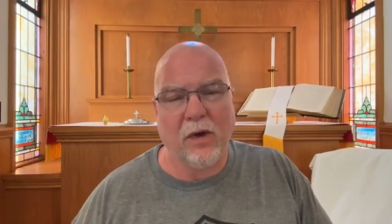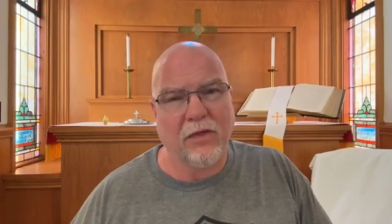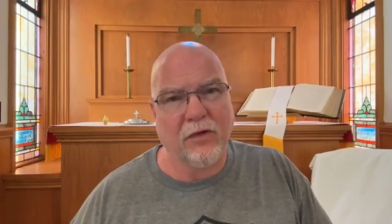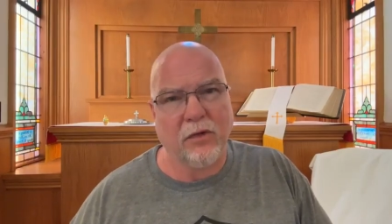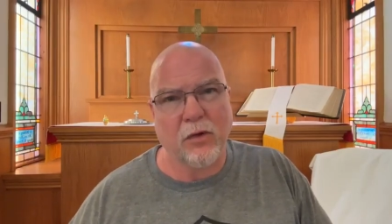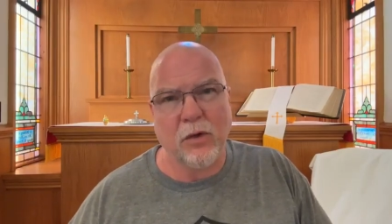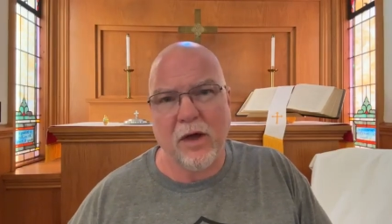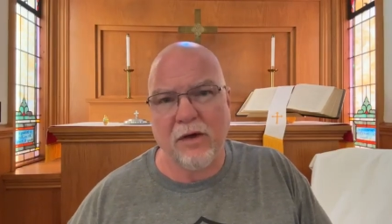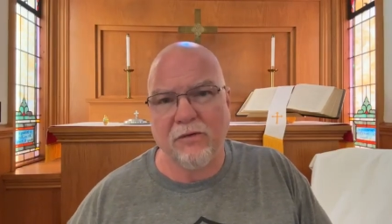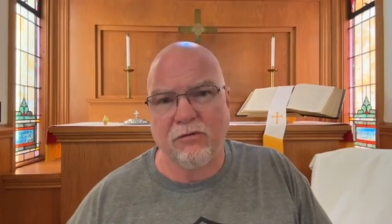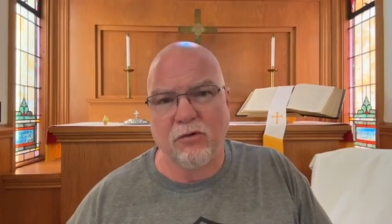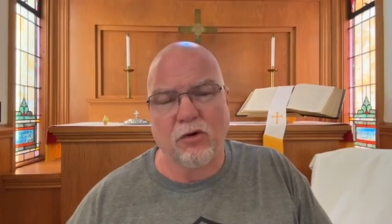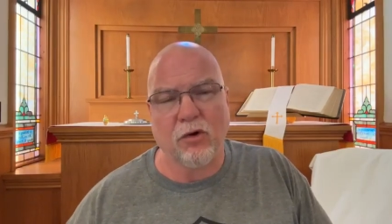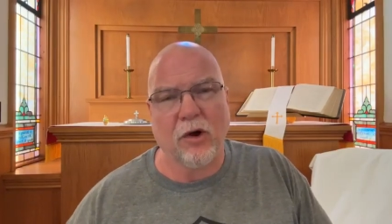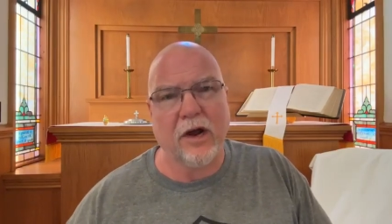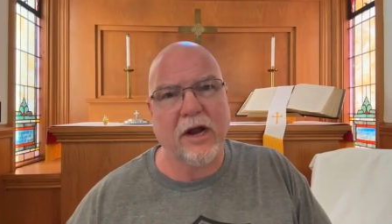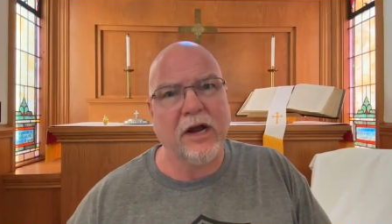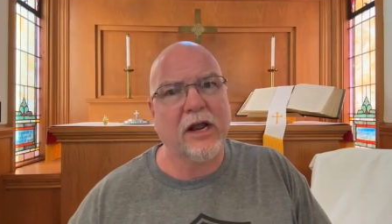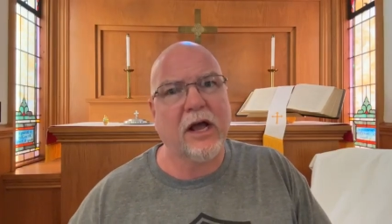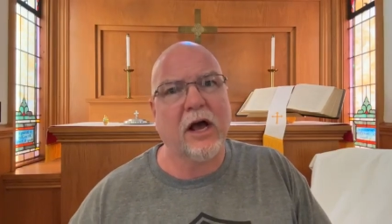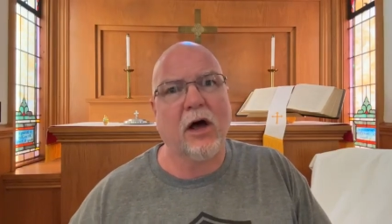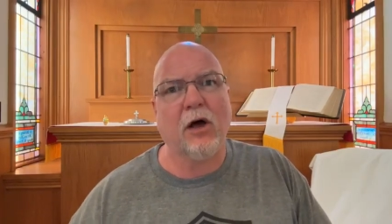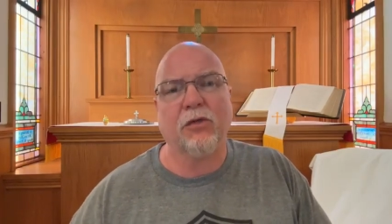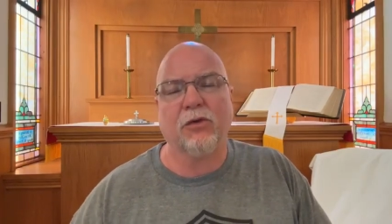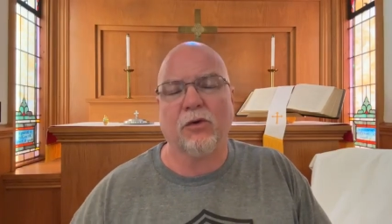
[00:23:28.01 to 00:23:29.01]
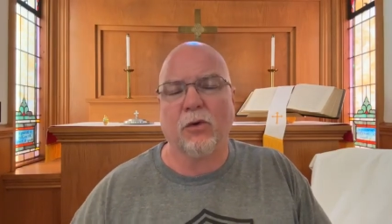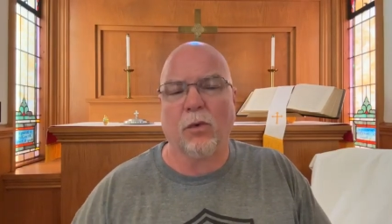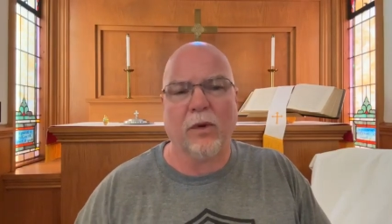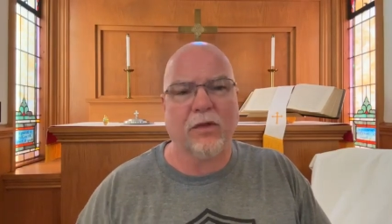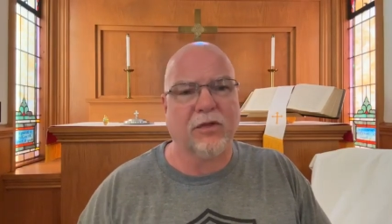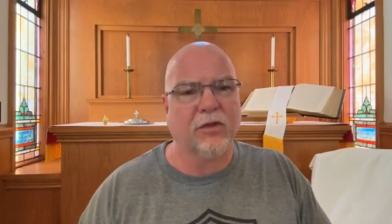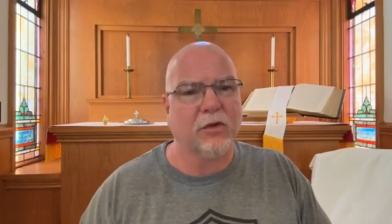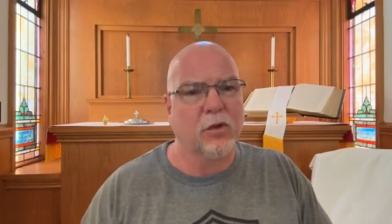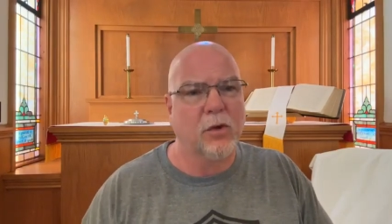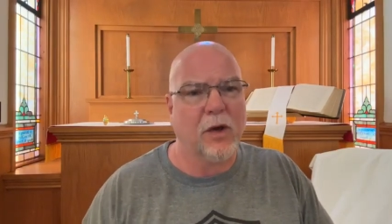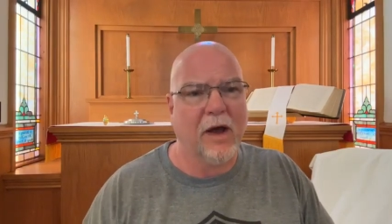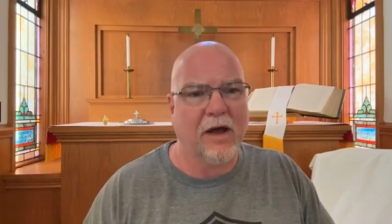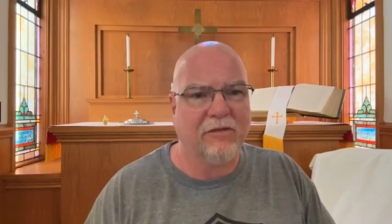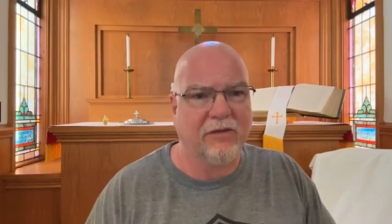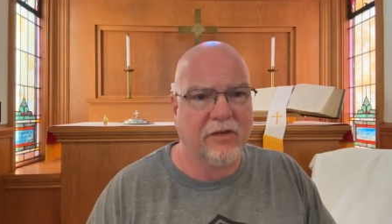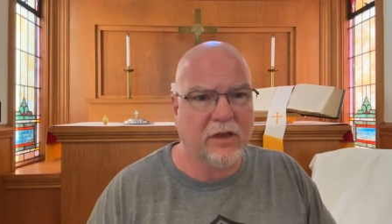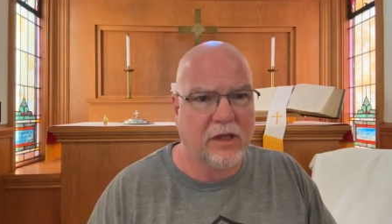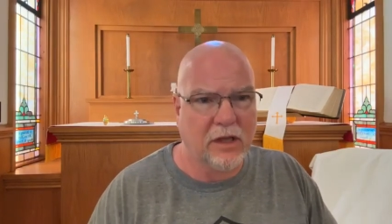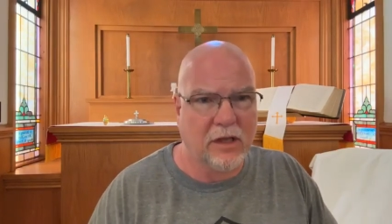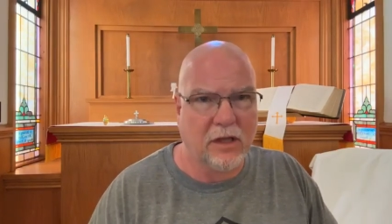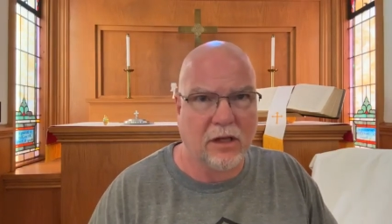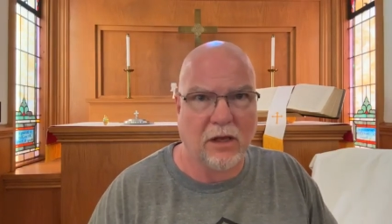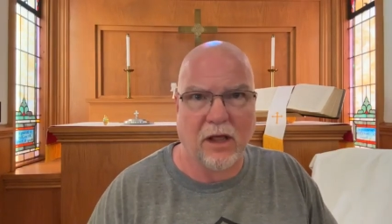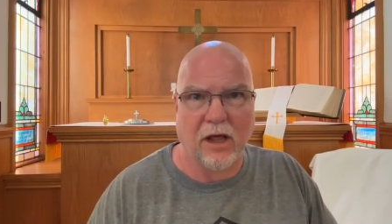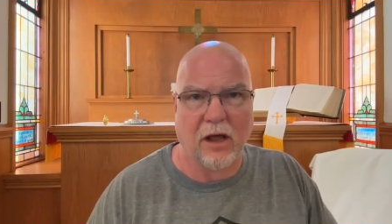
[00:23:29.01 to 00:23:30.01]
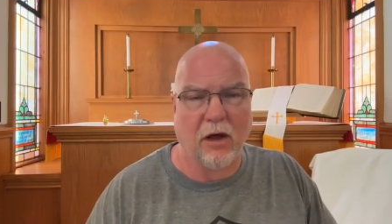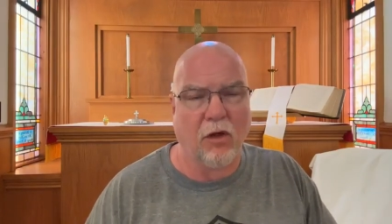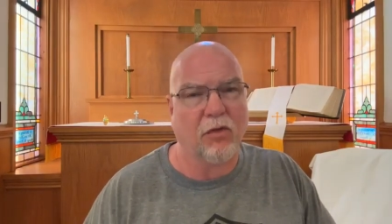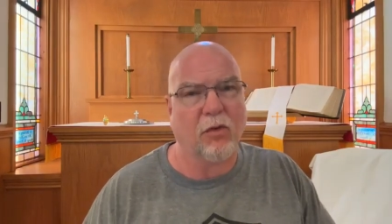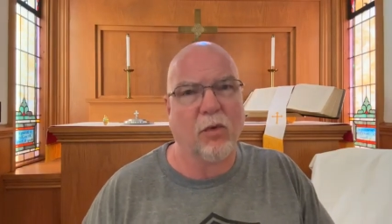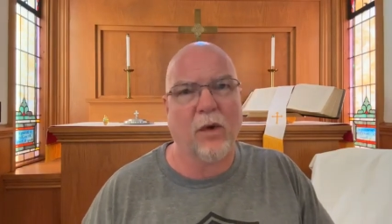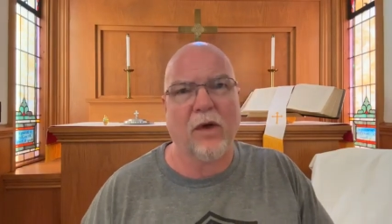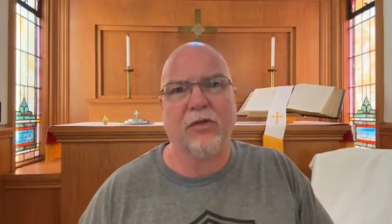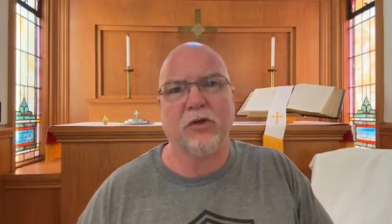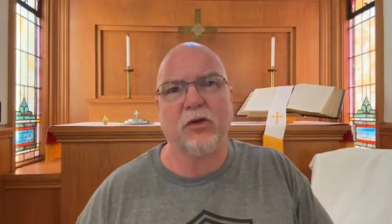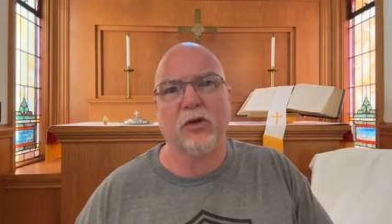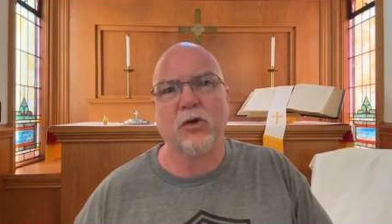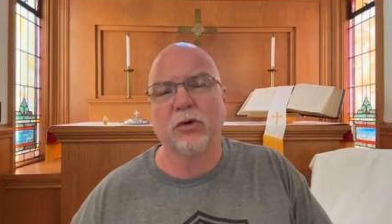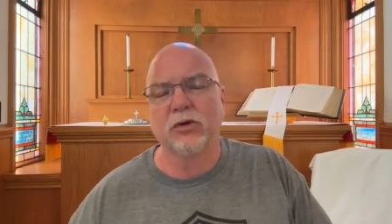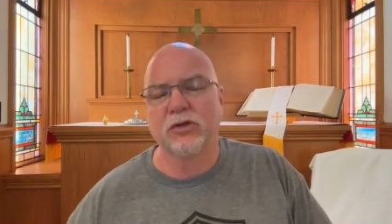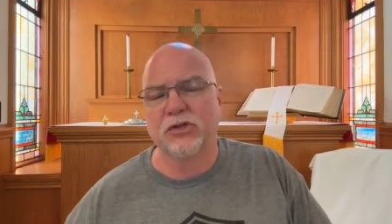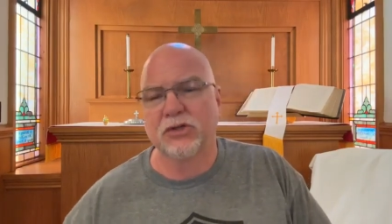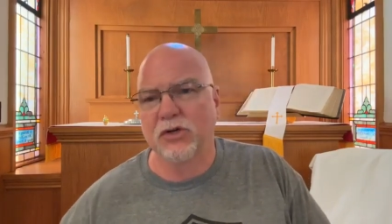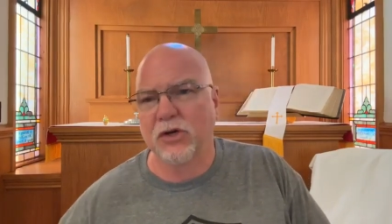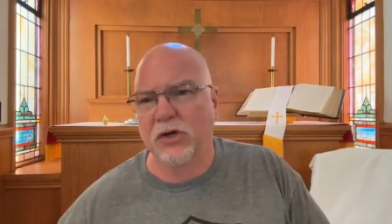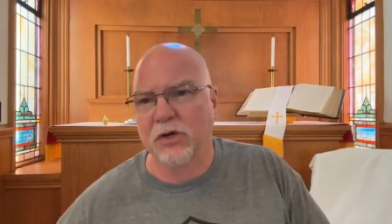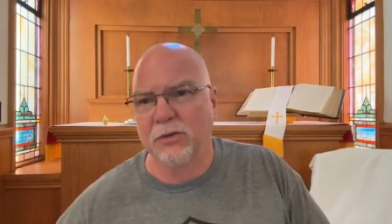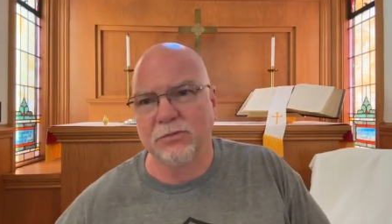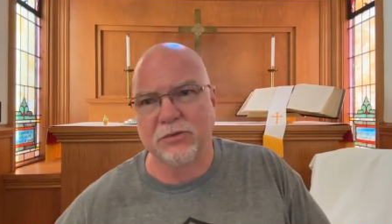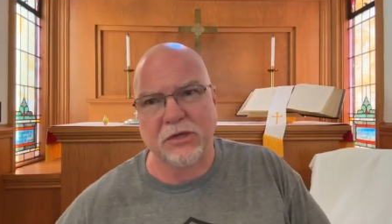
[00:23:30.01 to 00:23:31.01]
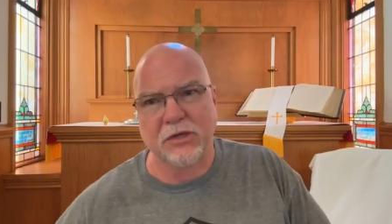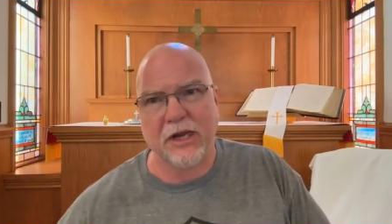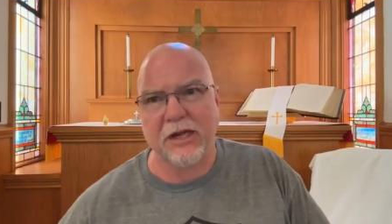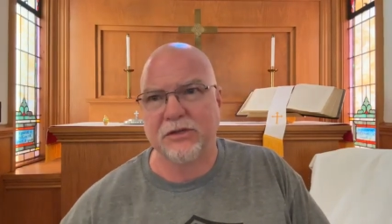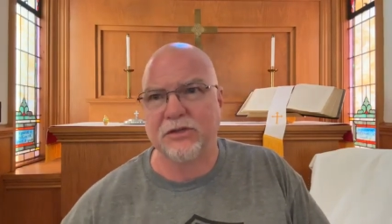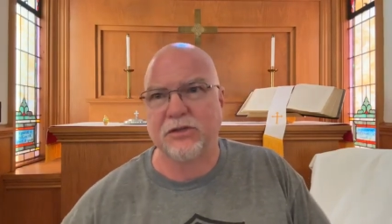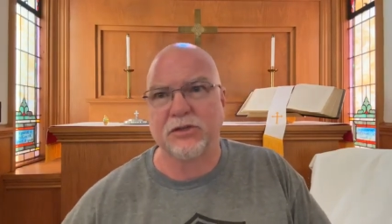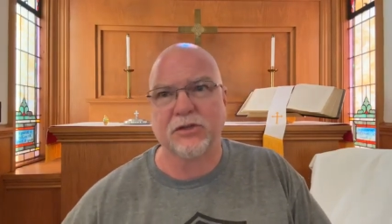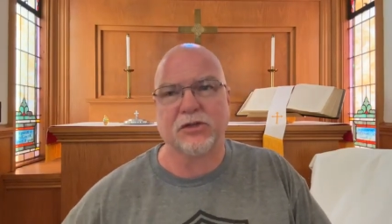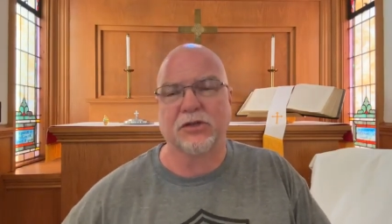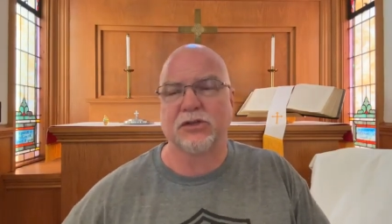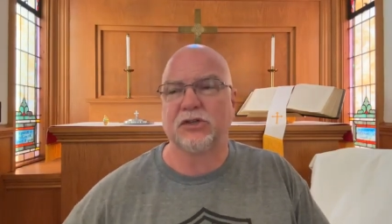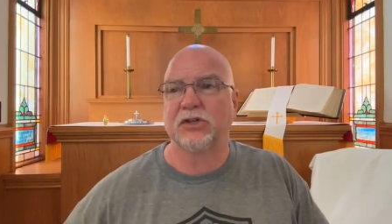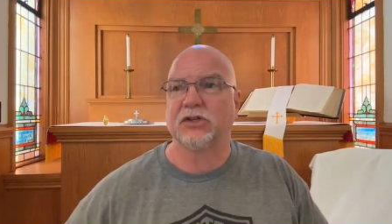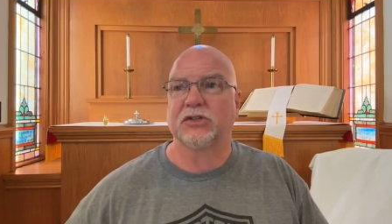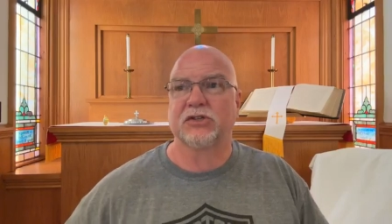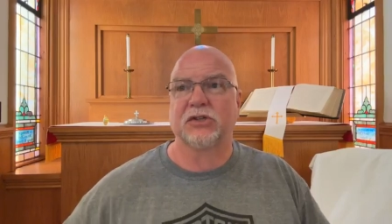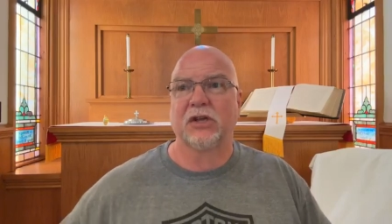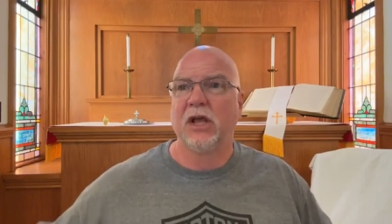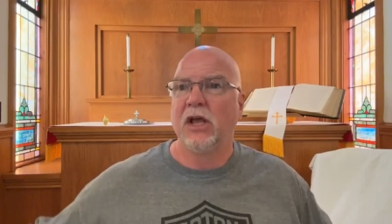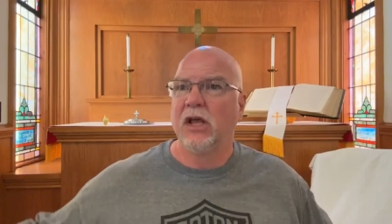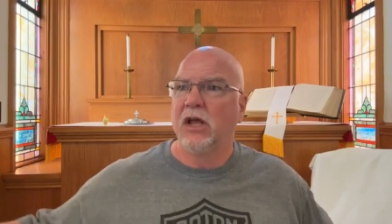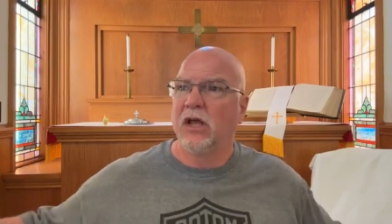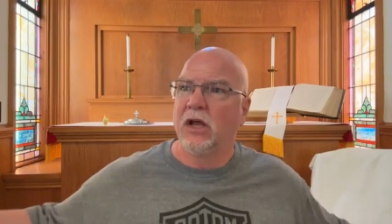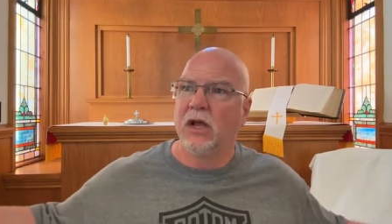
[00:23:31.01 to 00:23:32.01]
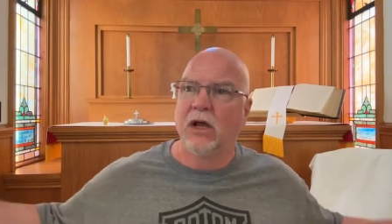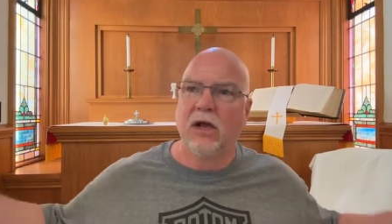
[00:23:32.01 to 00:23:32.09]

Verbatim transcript: whether you have great health or whether you have ill health, whether your circumstances are just